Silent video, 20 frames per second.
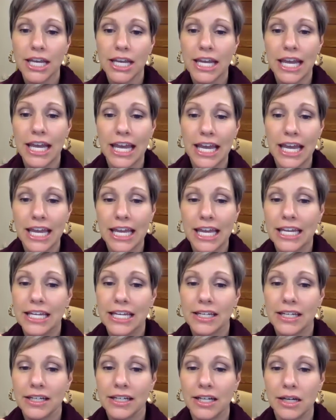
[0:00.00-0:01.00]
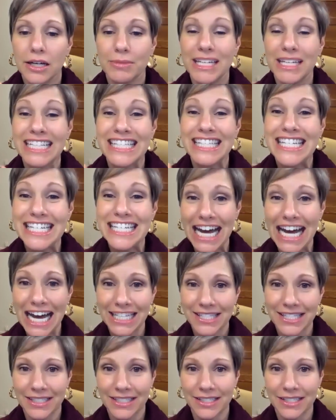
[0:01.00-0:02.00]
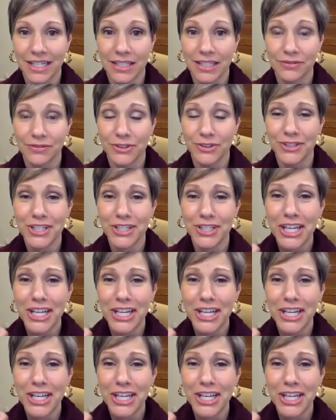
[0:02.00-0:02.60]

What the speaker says: and it's not successful?